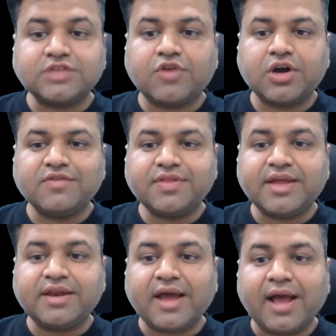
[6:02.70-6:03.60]
41,
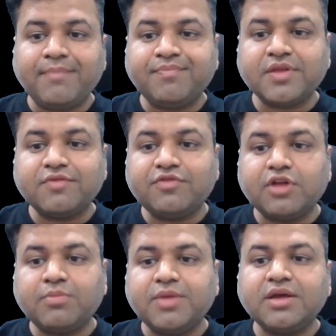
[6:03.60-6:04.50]
then M
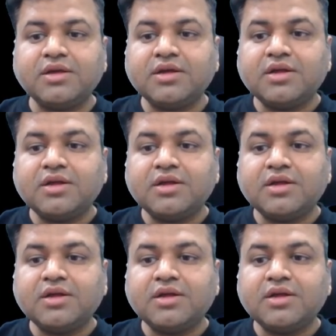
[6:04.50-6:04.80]
will be